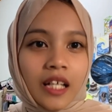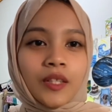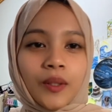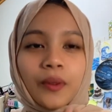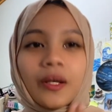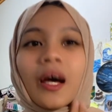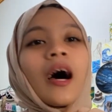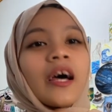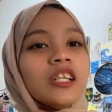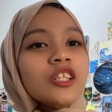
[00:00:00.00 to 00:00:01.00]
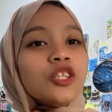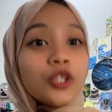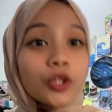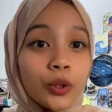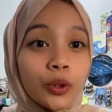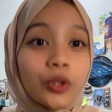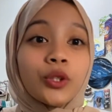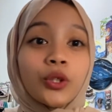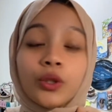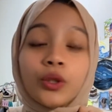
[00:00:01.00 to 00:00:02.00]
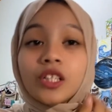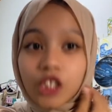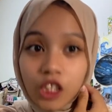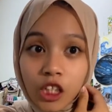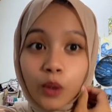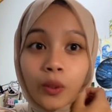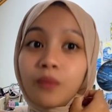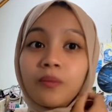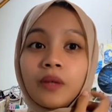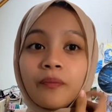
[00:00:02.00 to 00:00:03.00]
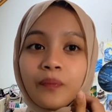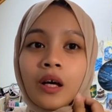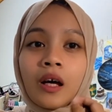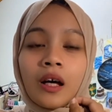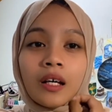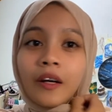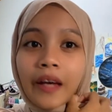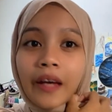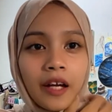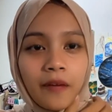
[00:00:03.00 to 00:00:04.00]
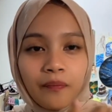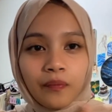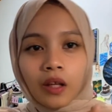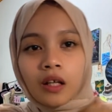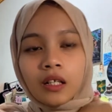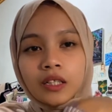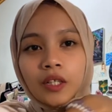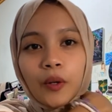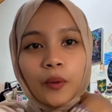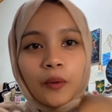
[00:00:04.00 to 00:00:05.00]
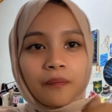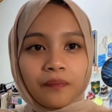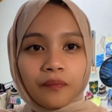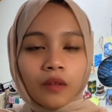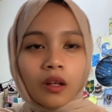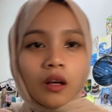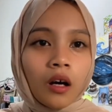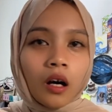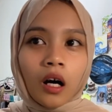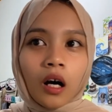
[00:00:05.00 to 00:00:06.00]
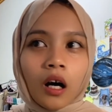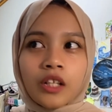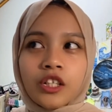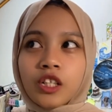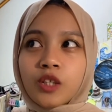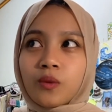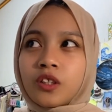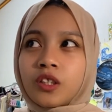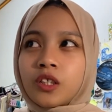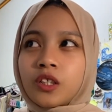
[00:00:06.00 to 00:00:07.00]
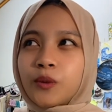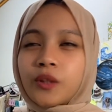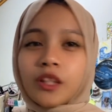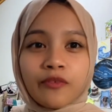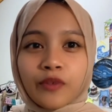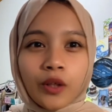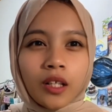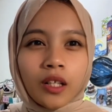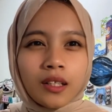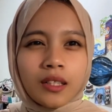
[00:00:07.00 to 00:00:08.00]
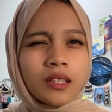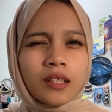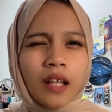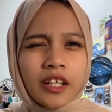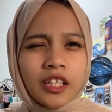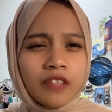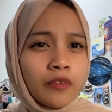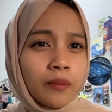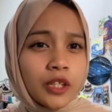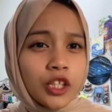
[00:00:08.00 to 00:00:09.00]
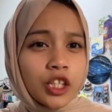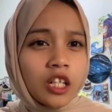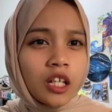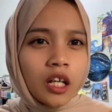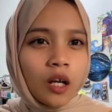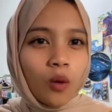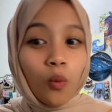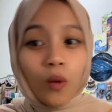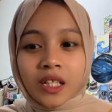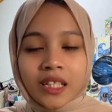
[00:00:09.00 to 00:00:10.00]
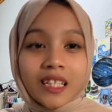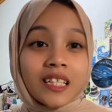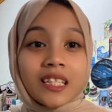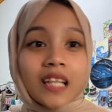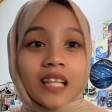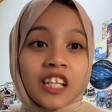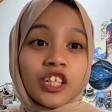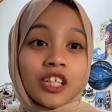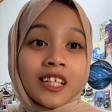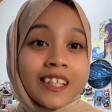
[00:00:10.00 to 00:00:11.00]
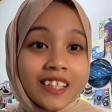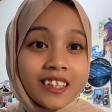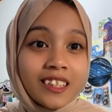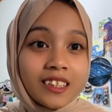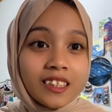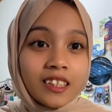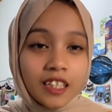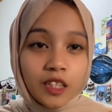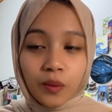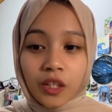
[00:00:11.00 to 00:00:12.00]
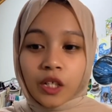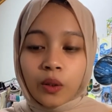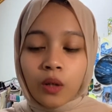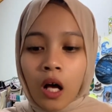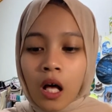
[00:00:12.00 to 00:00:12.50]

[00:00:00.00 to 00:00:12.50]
So yeah, I need you to stick with me. Okay, so I just want to give you a little slight information of what's inside in this video.